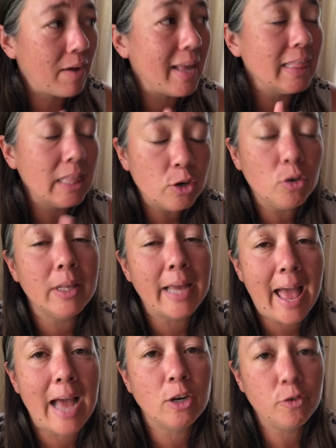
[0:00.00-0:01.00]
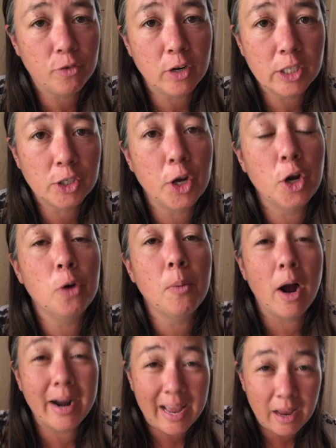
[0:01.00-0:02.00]
If I literally had to furnish a home
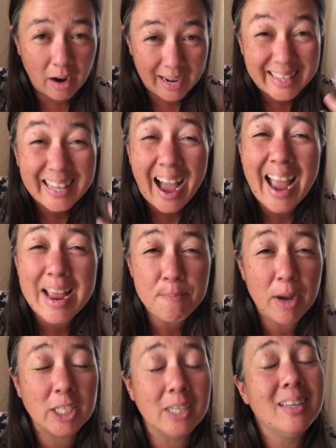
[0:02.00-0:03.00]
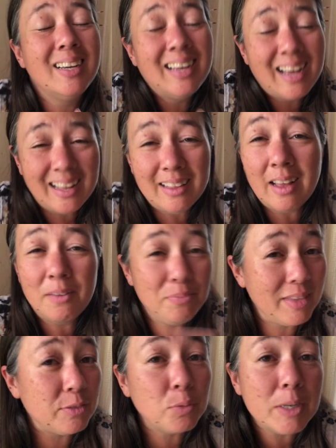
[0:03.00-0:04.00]
on a tight budget,
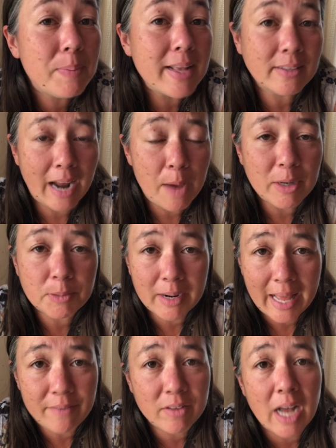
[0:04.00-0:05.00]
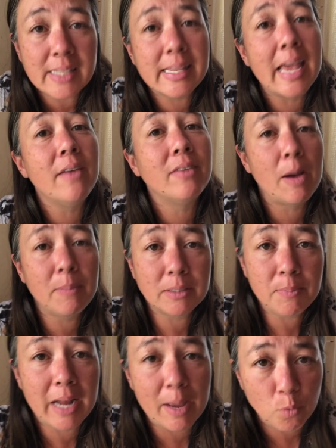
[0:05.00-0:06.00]
this would depend on how much money I've got saved, how
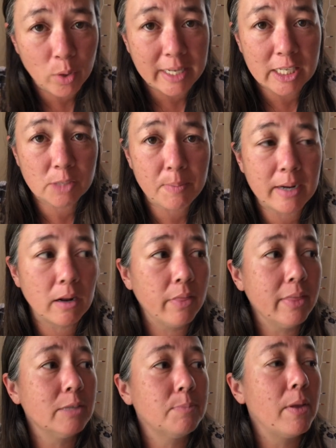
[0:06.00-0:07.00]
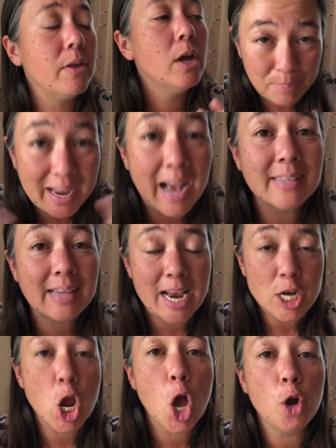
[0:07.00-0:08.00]
much money I'm willing to spend on this, but because I
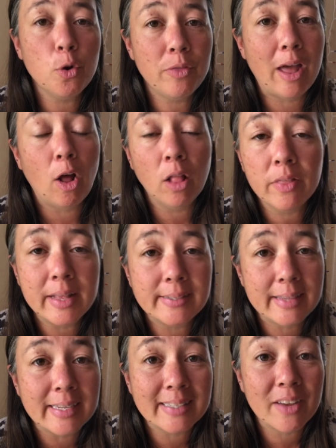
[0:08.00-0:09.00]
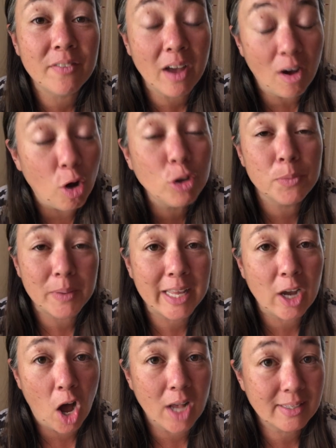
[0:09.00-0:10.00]
know that all of these things ultimately
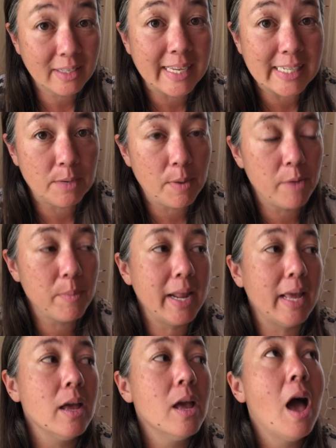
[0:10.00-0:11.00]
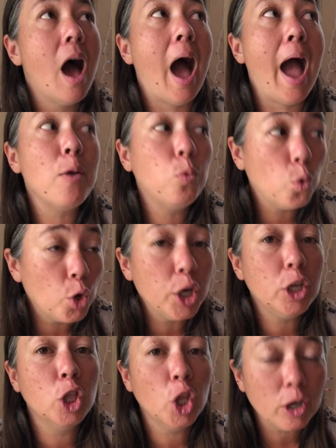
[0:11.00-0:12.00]
cost a decent amount of money, I
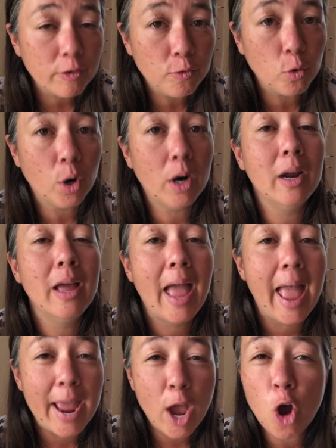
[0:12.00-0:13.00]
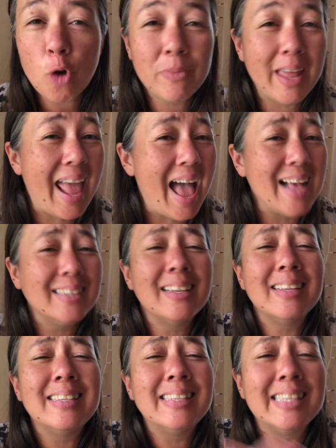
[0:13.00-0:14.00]
would look for a home that has
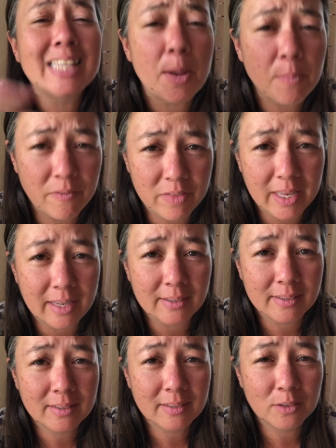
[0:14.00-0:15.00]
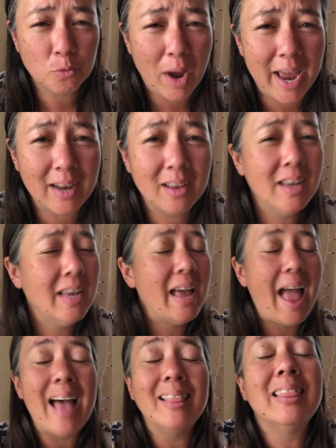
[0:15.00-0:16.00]
some of these, right?
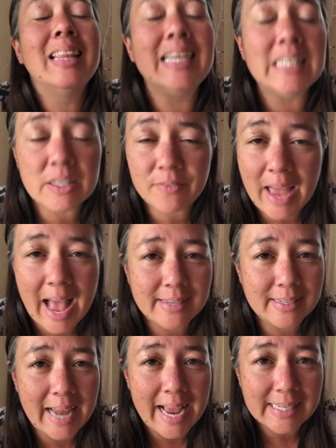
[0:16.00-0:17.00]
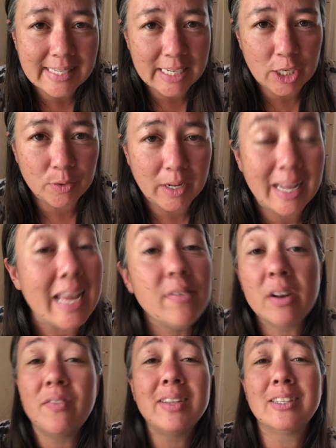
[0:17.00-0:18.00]
At least if it has an AC unit.
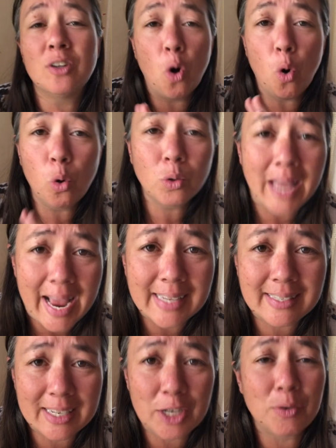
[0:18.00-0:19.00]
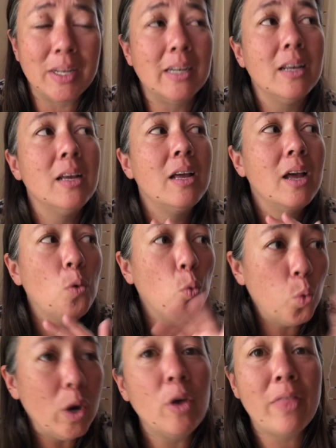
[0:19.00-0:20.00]
Even if it's an old AC unit,
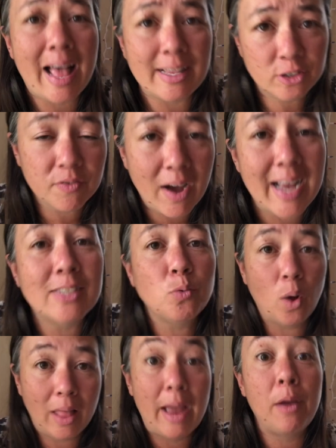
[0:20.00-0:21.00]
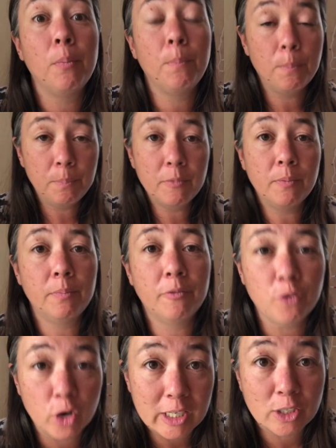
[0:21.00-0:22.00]
will that suffice while I
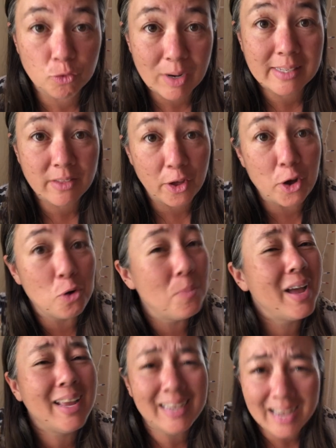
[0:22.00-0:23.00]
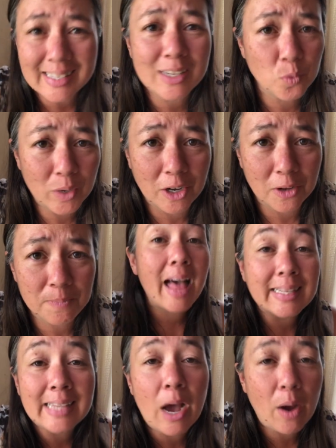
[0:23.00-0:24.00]
furnish the rest of the home? Yes, it will.
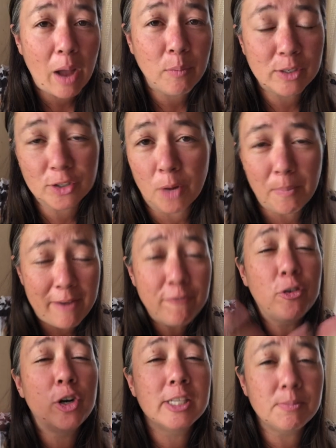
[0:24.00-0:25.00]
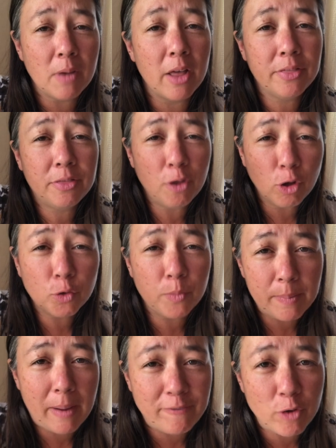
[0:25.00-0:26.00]
That's how I would start. My first month, those would
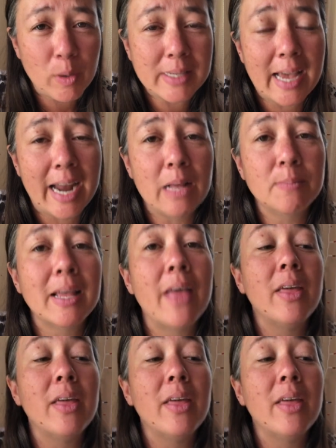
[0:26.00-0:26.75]
be my focus items.